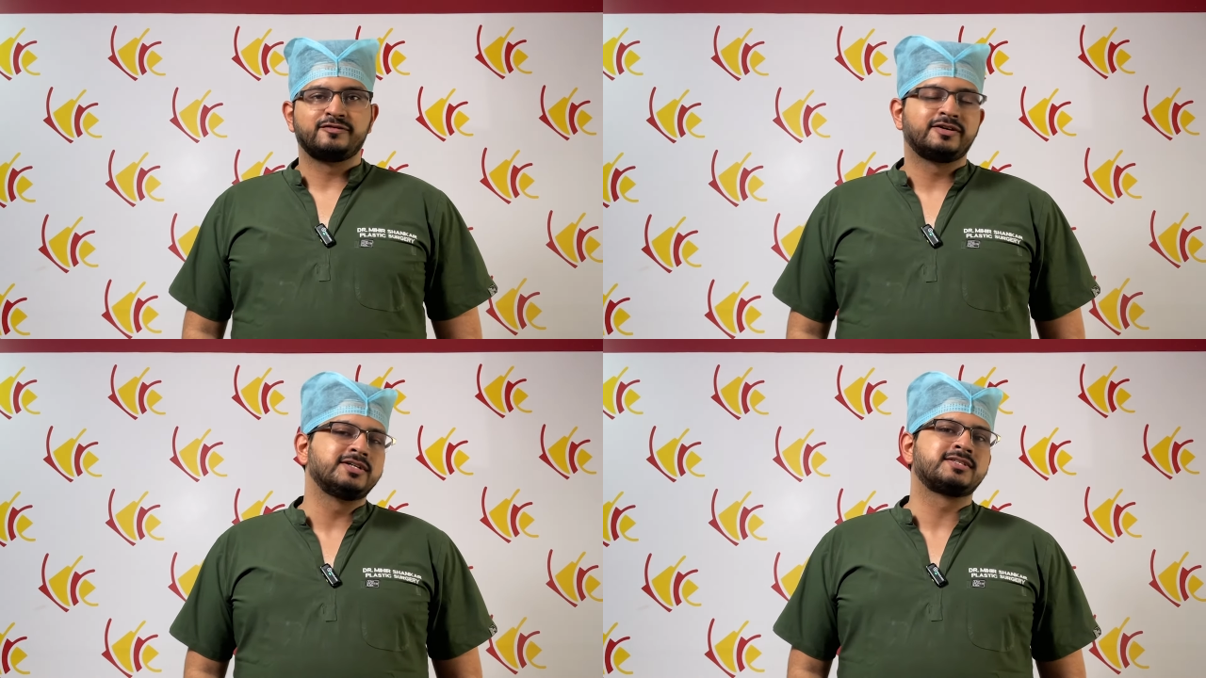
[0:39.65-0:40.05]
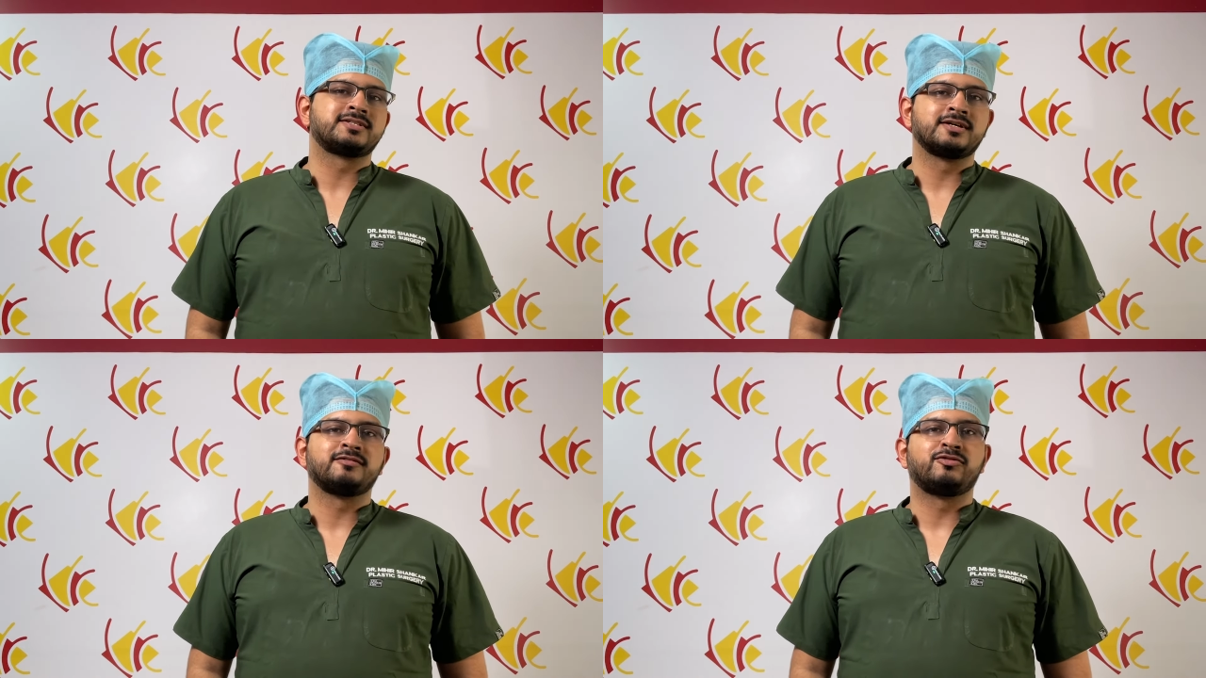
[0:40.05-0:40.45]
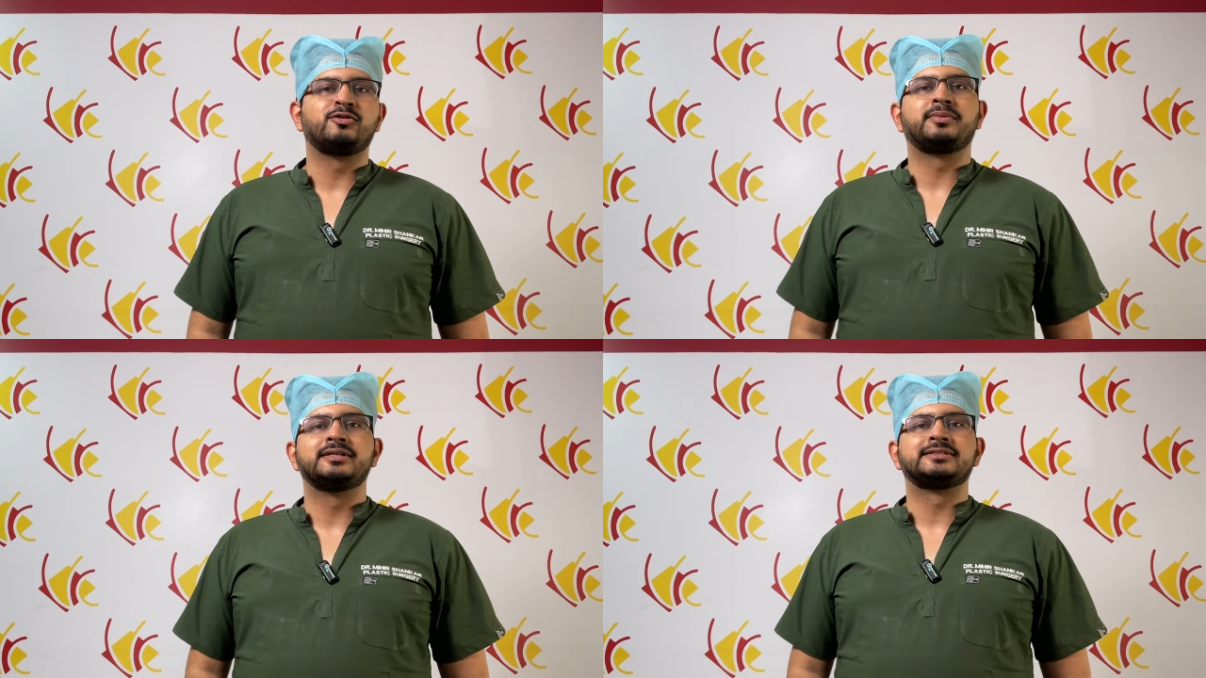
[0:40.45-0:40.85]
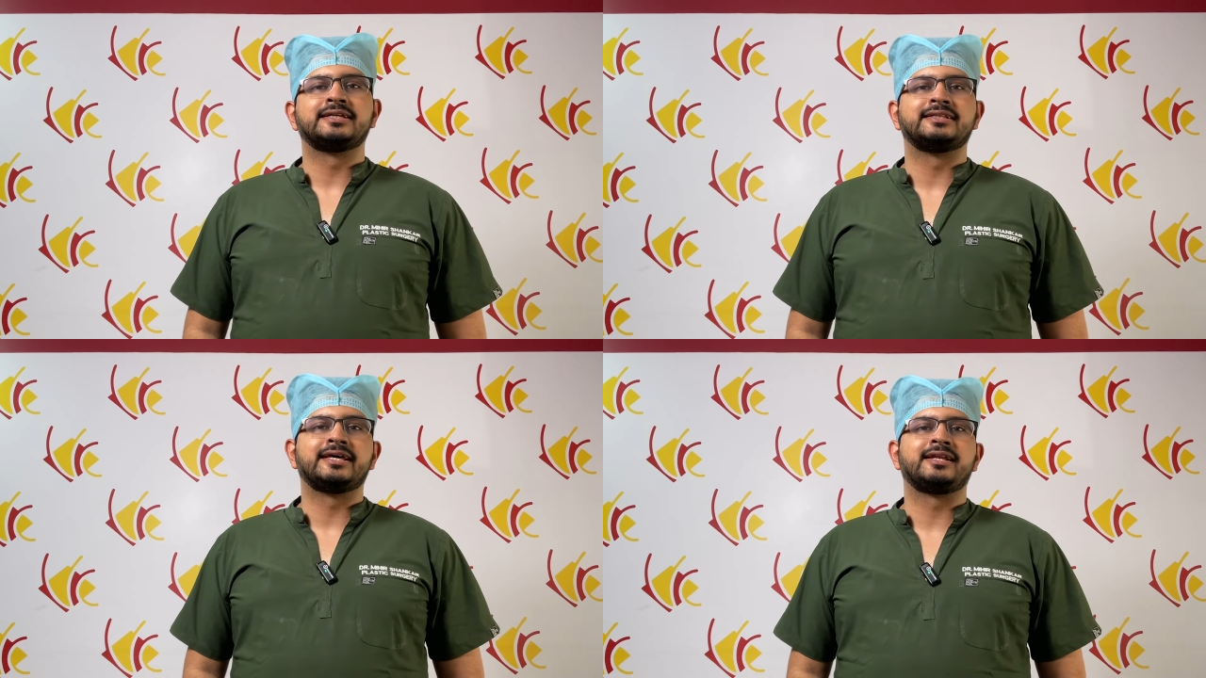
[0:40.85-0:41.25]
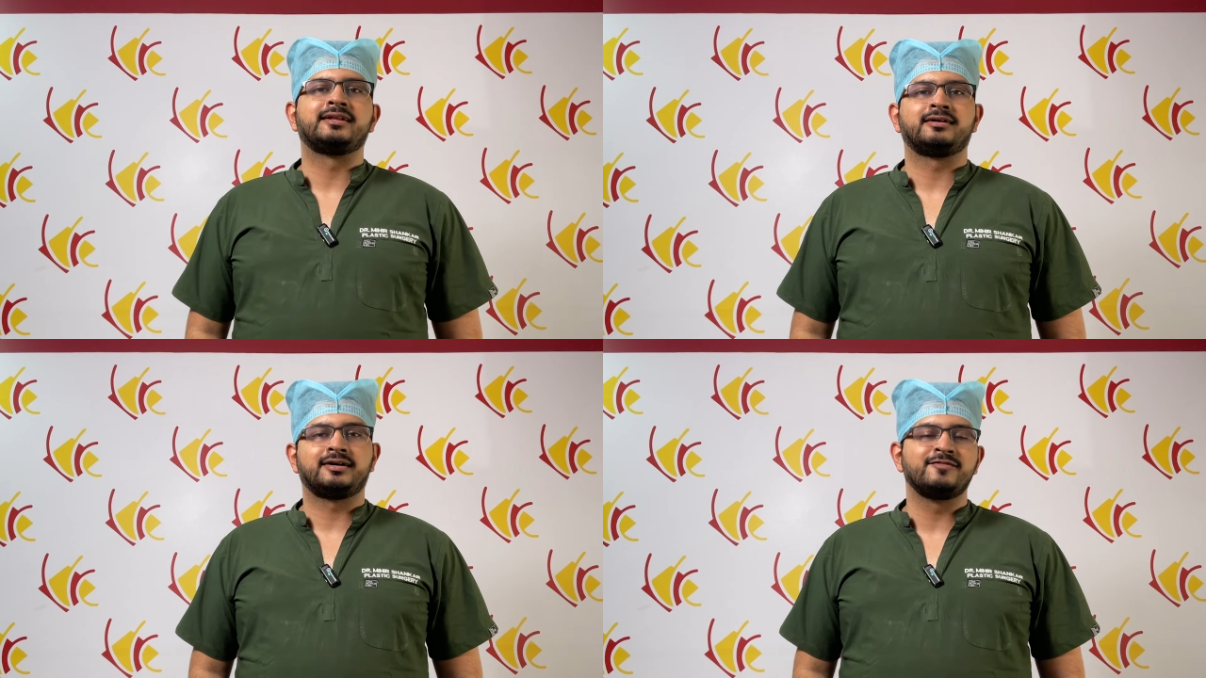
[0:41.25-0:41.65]
first 4 months and then
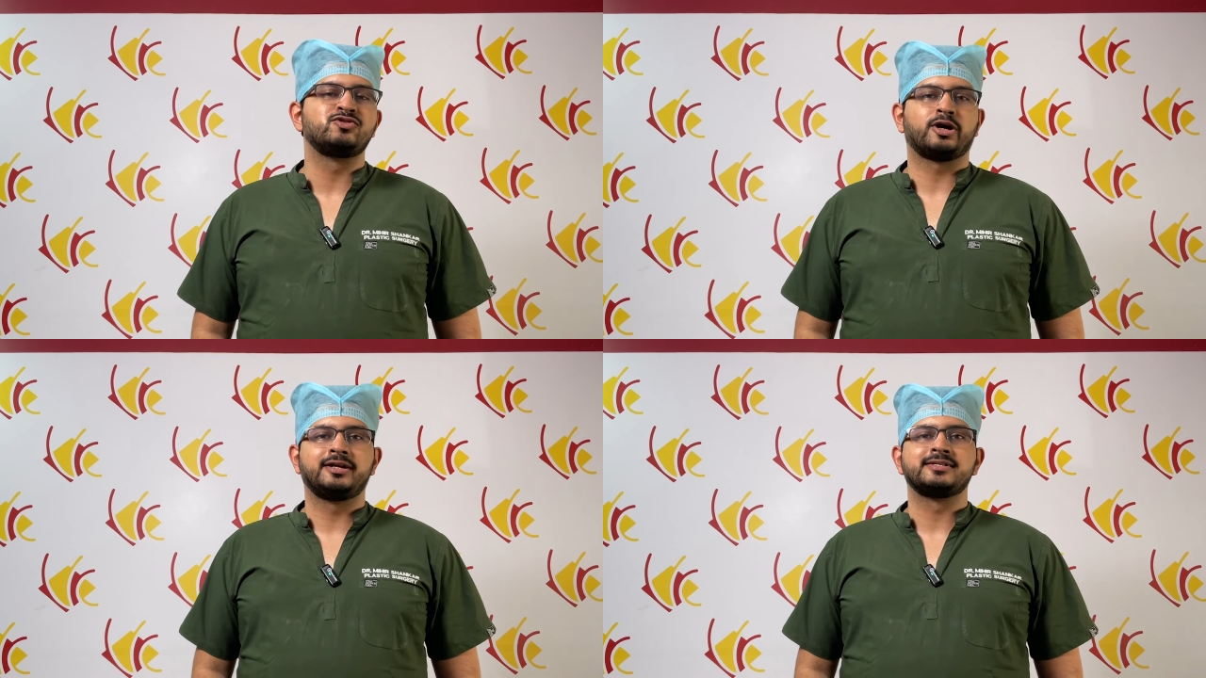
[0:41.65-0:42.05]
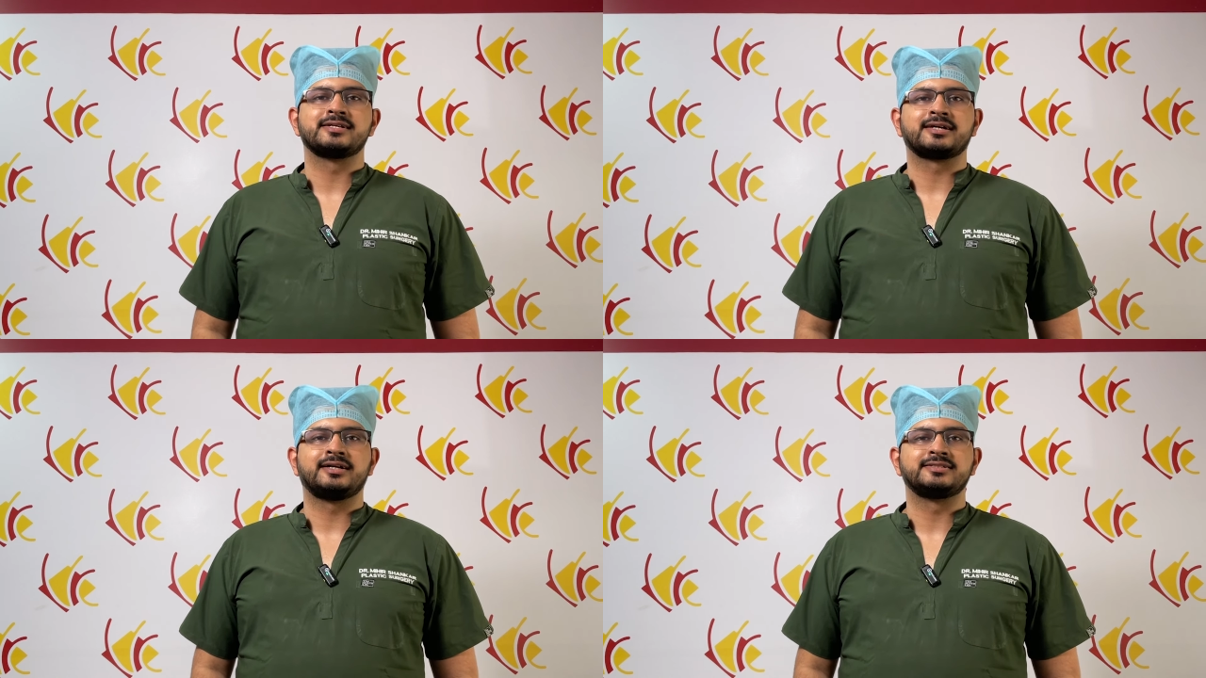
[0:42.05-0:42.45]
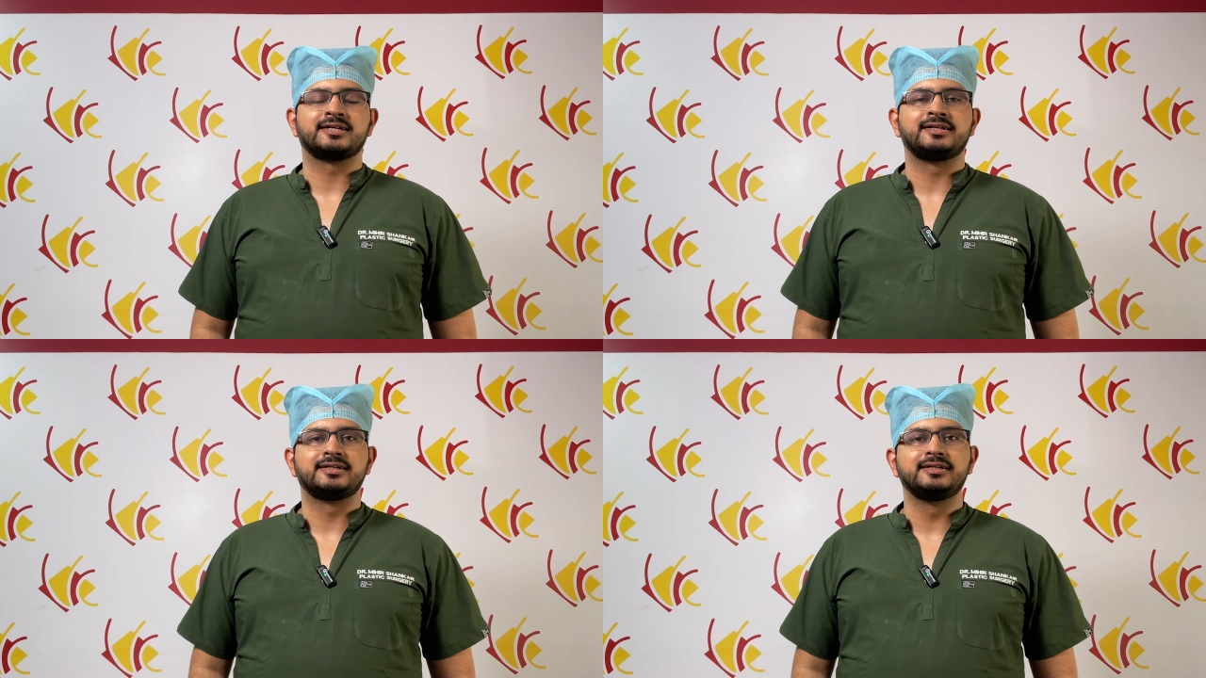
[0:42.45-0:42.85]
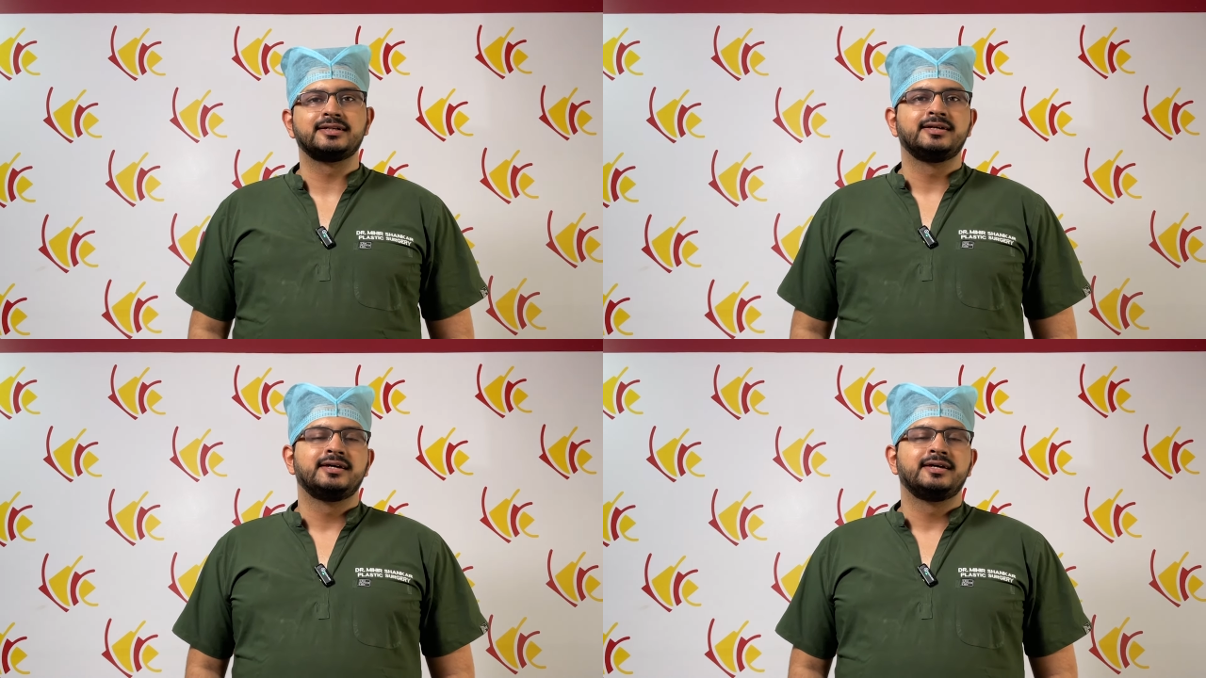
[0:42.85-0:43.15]
I've joined as a consultant.